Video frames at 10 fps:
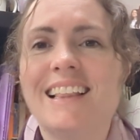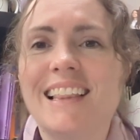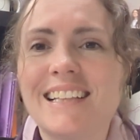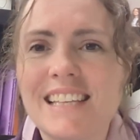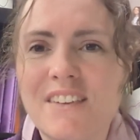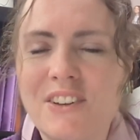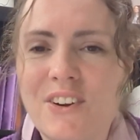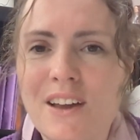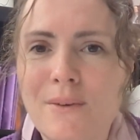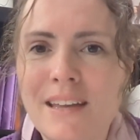Let's have a
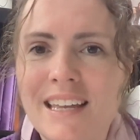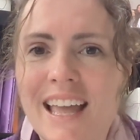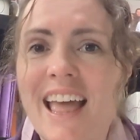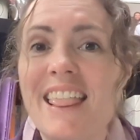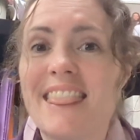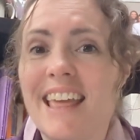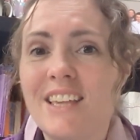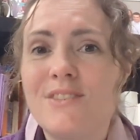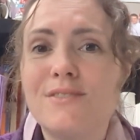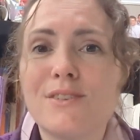great week.
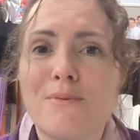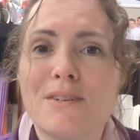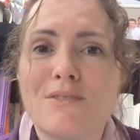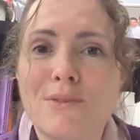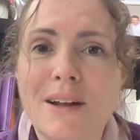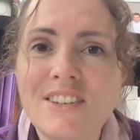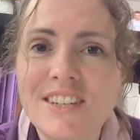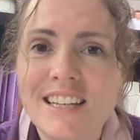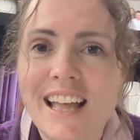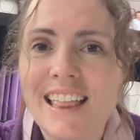Thank you so much for
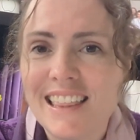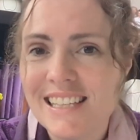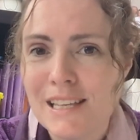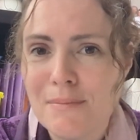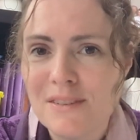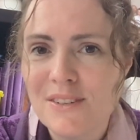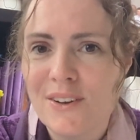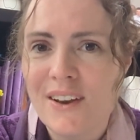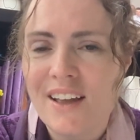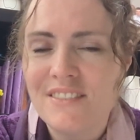watching this
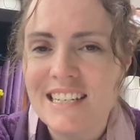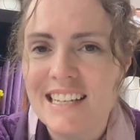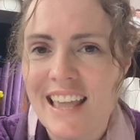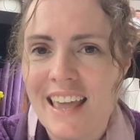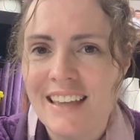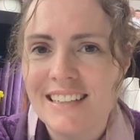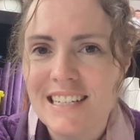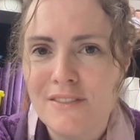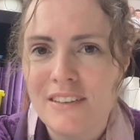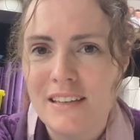episode of TK
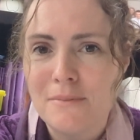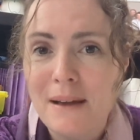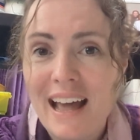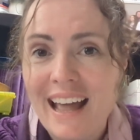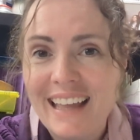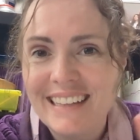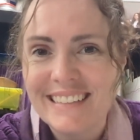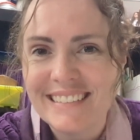TV. Bye.